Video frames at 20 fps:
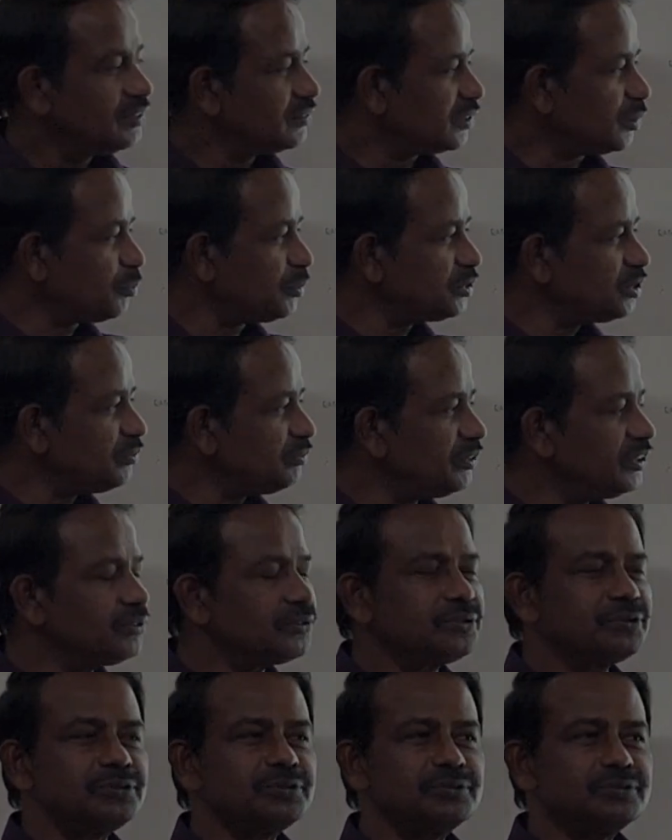Suppose if
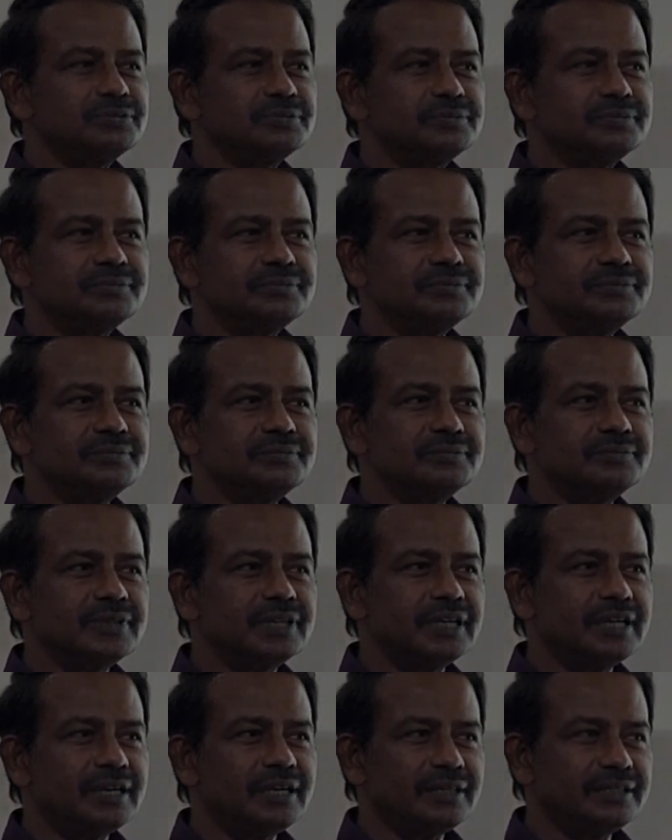you
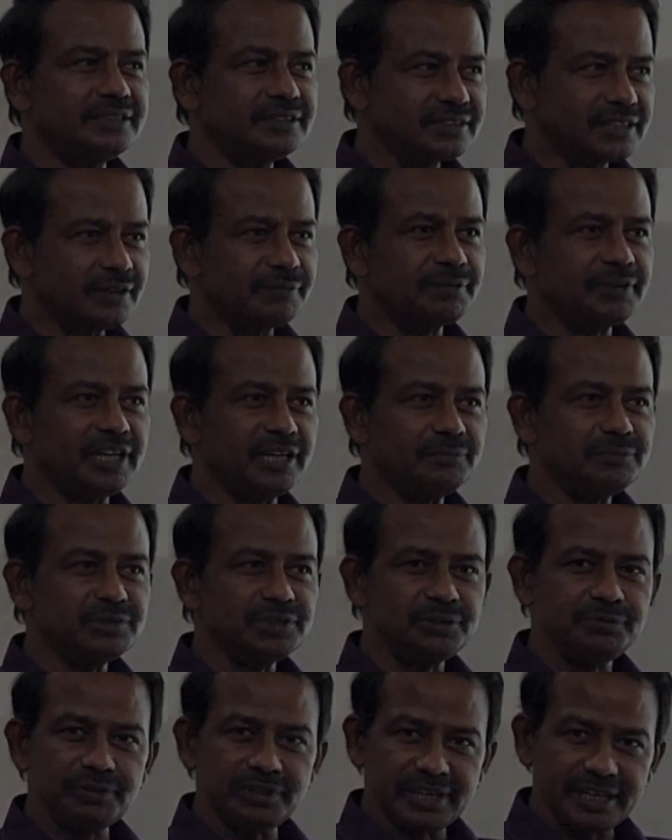instead of
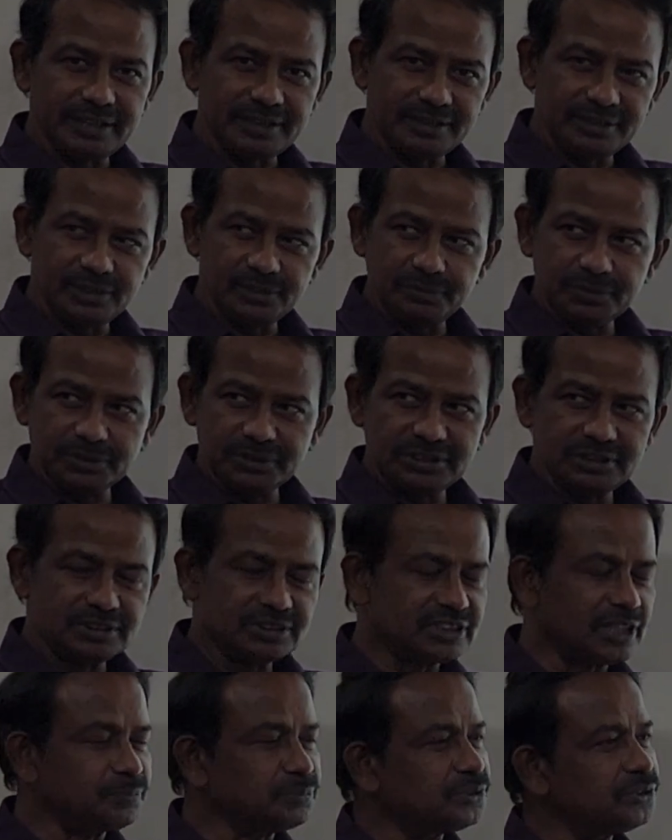m, if you
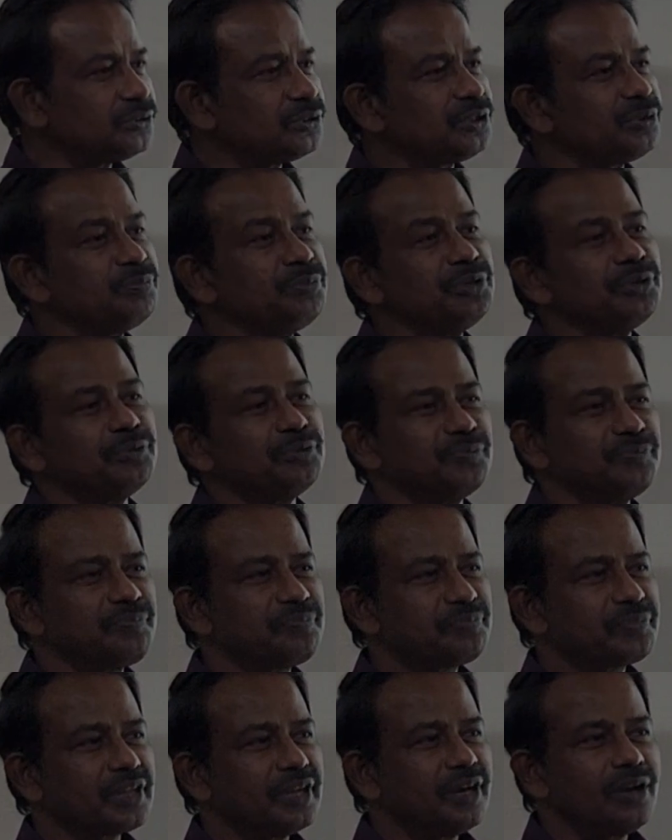substitute
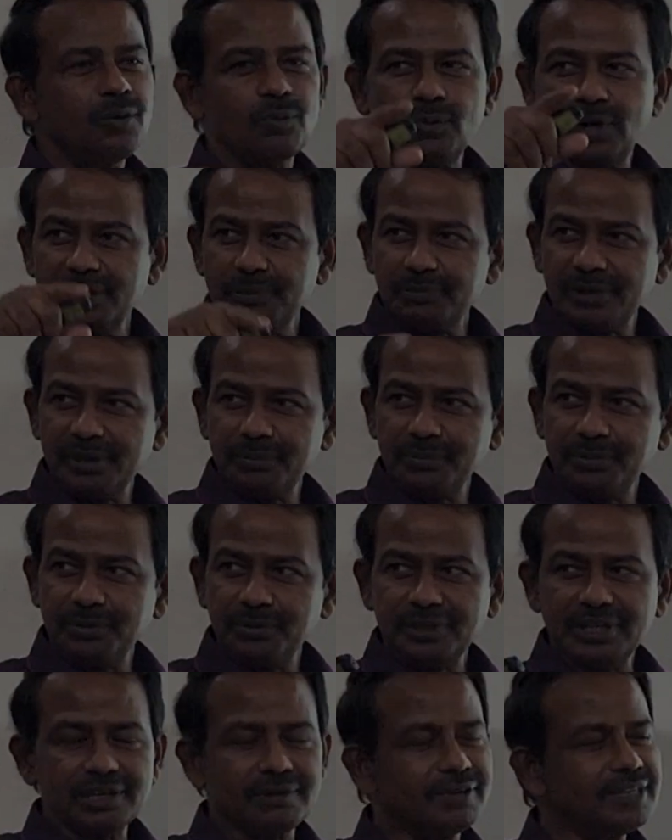mu, 1 by
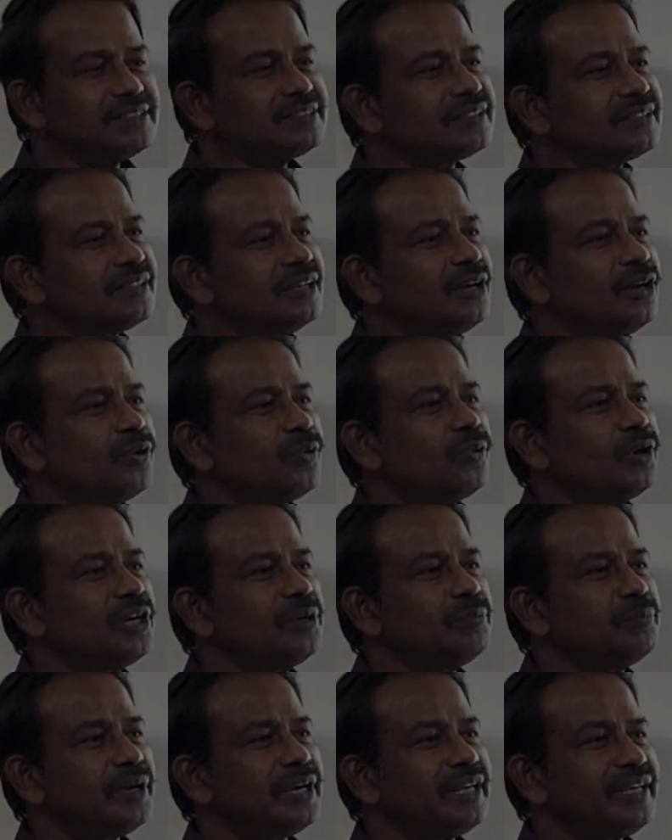mu equals
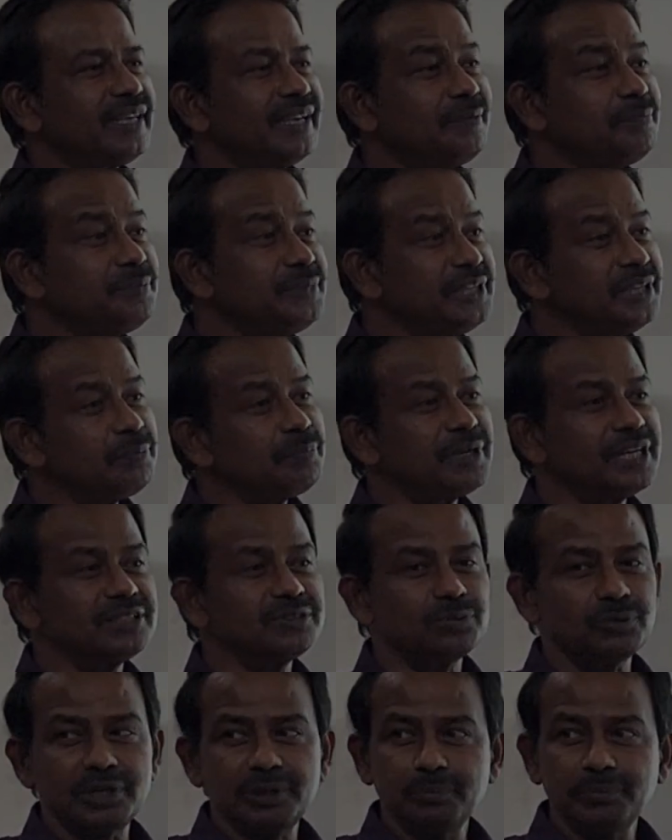1 by me
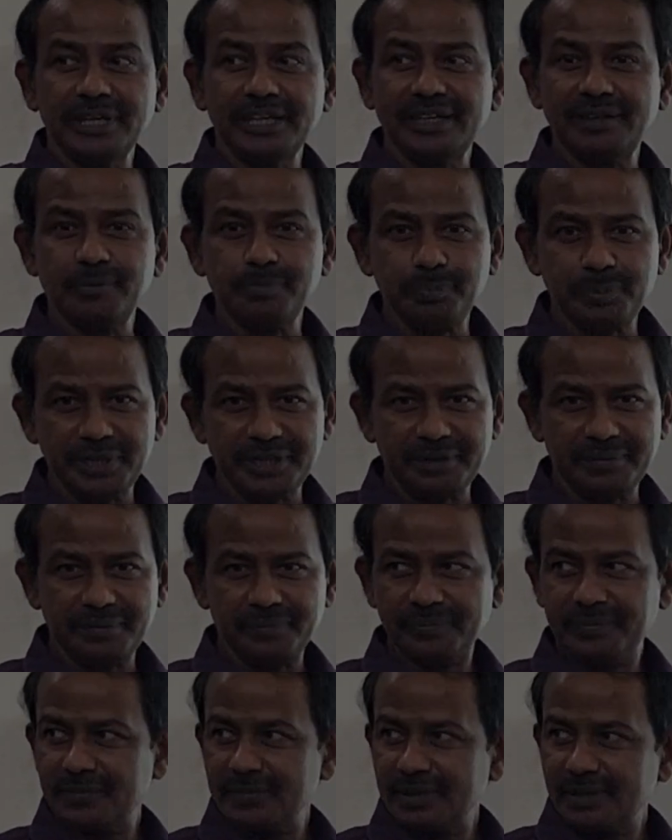plus 1 by
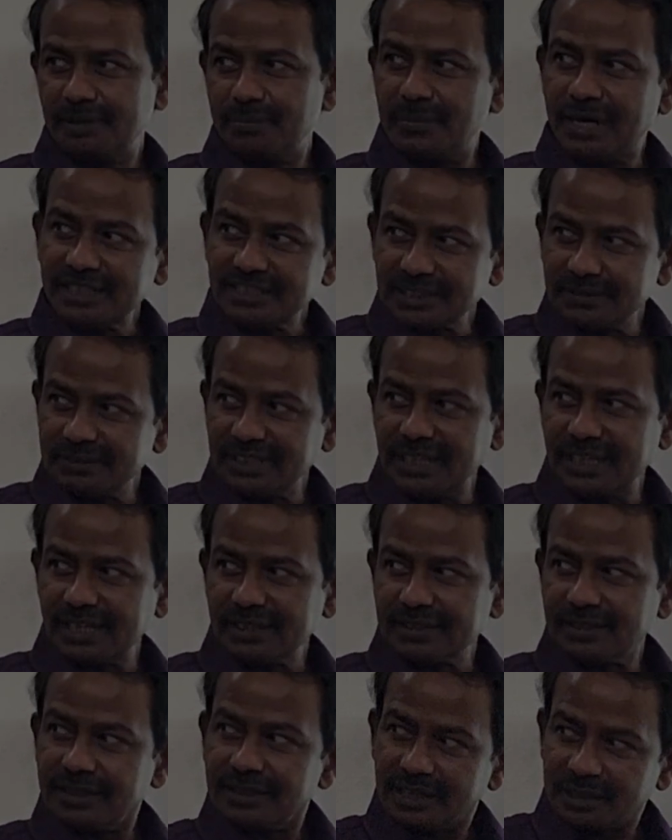mp, mass of the
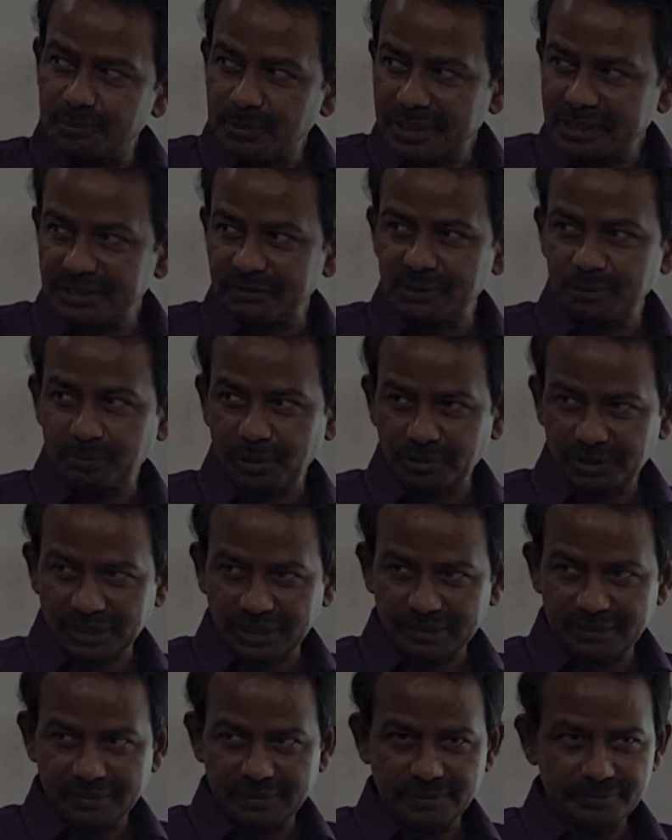electron and mass of the
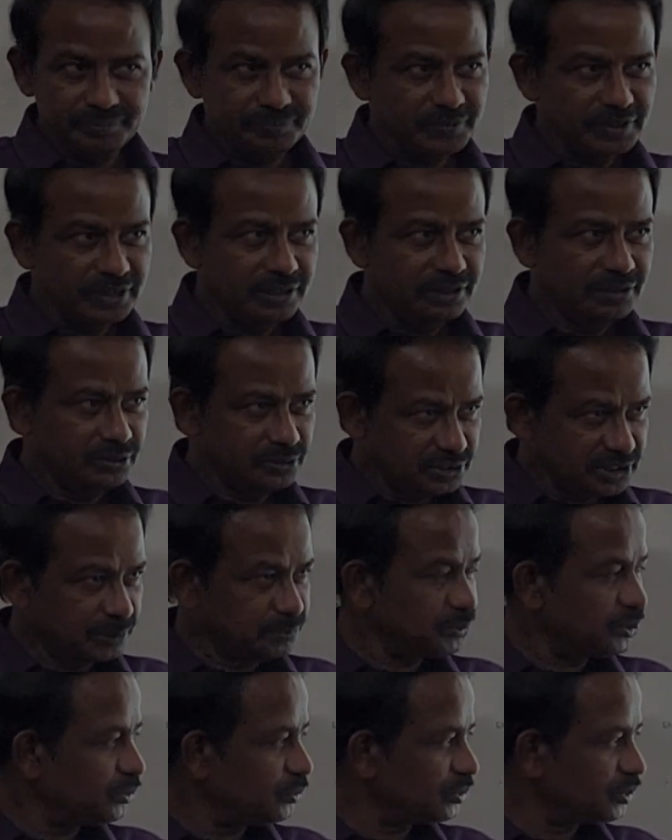proton. You
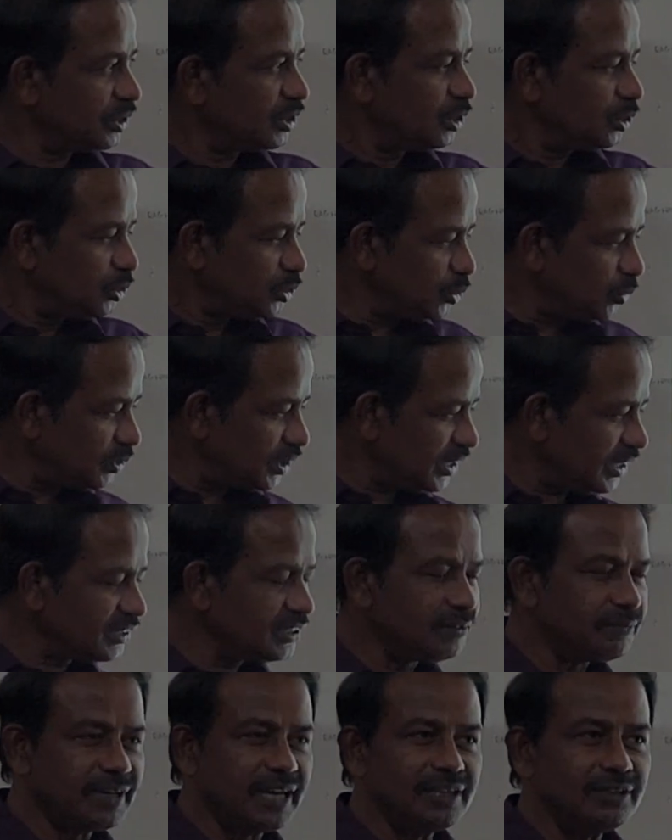substitute, you will
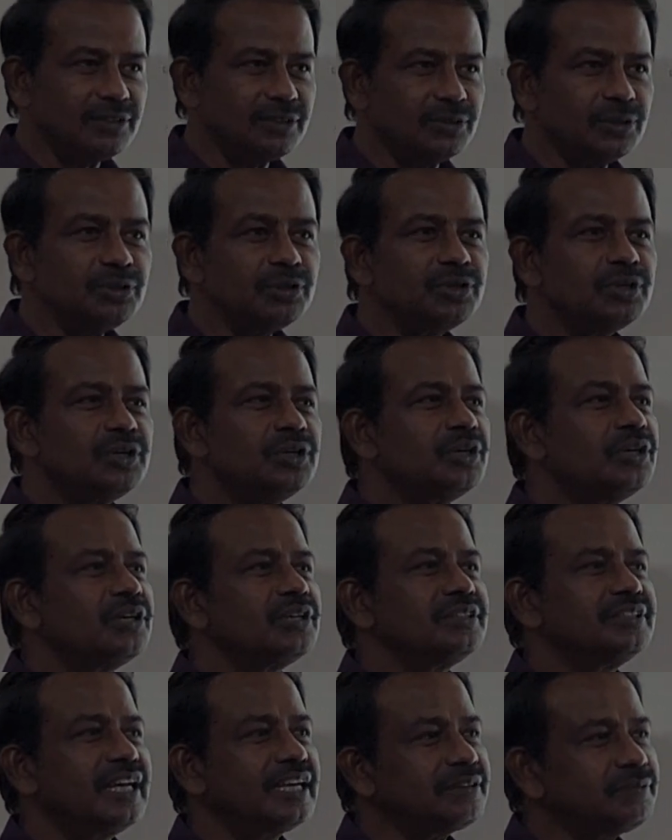get the value.
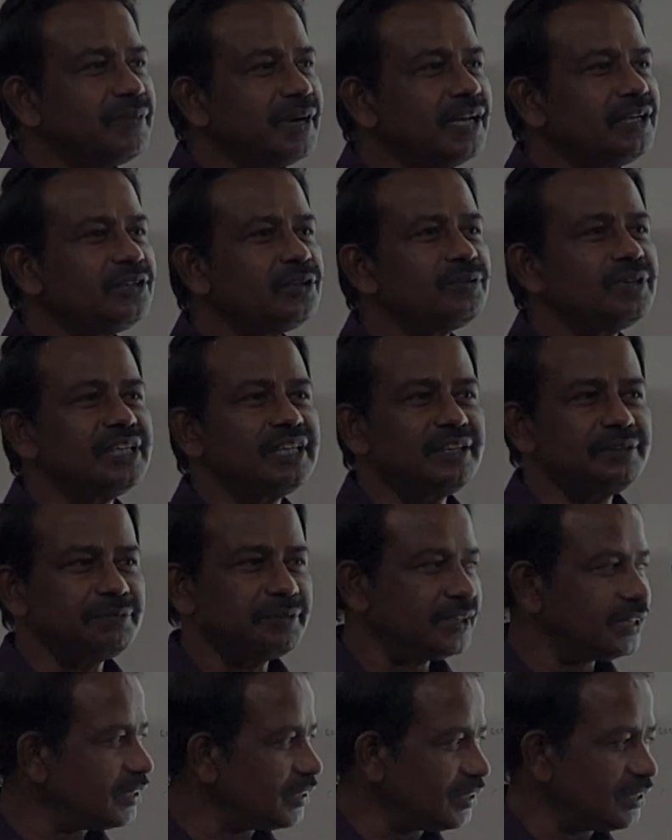That value will
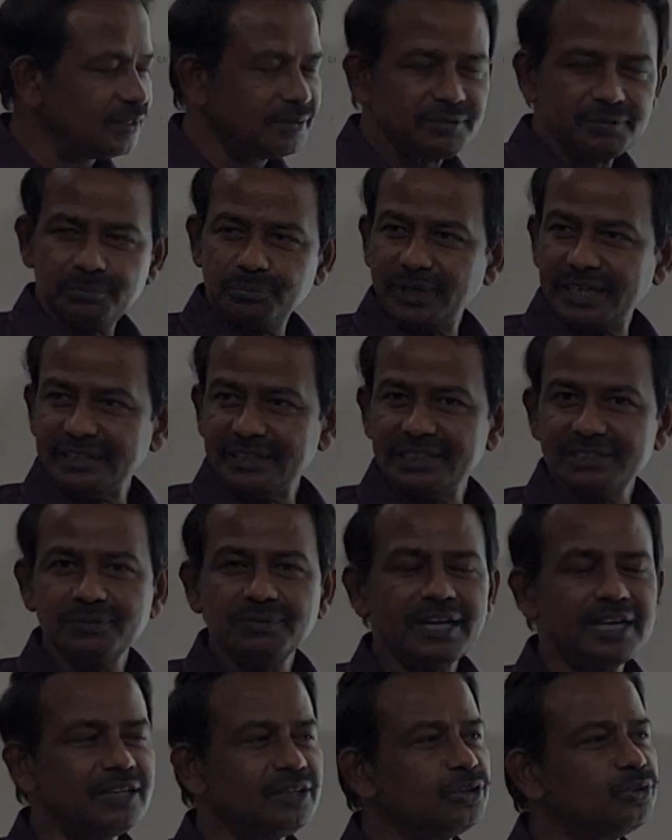differ by this
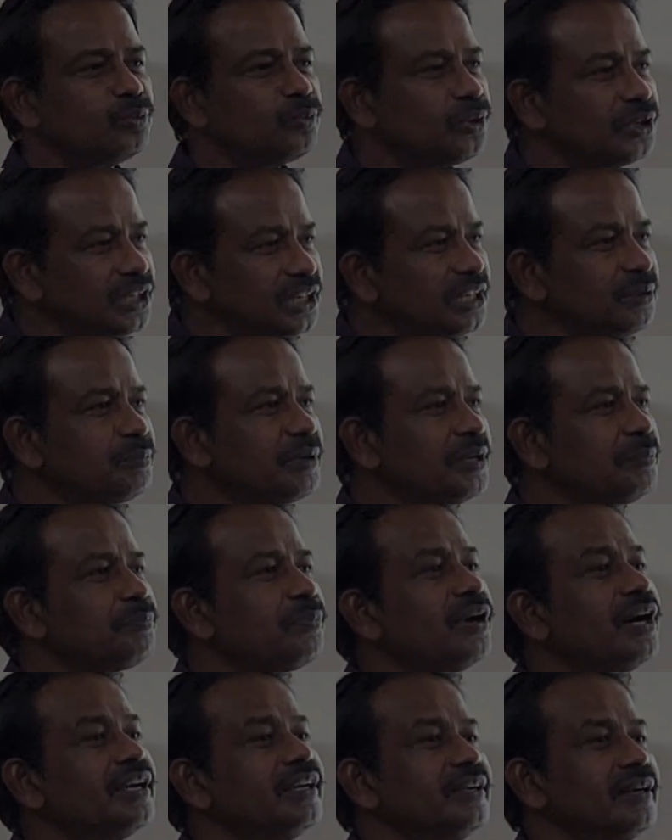value only by
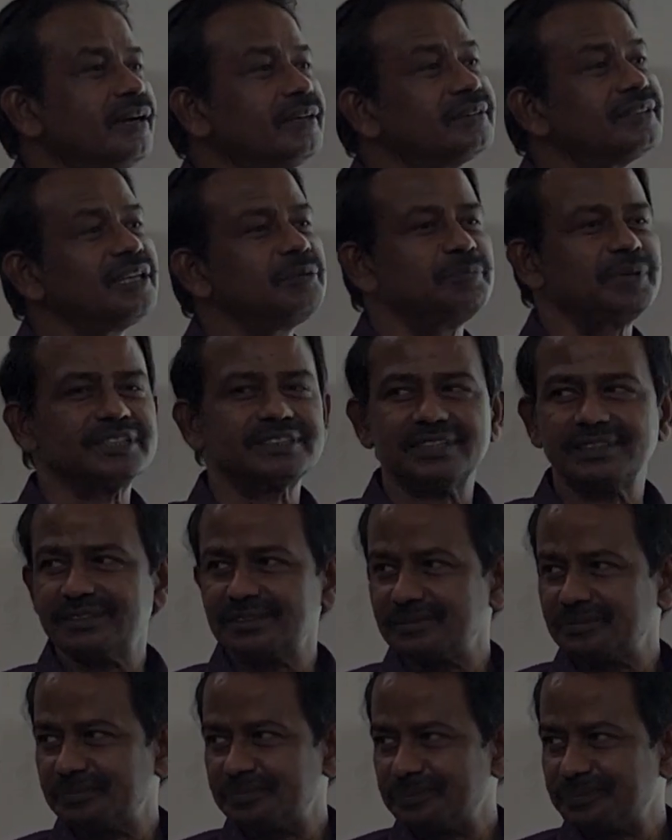0.03%.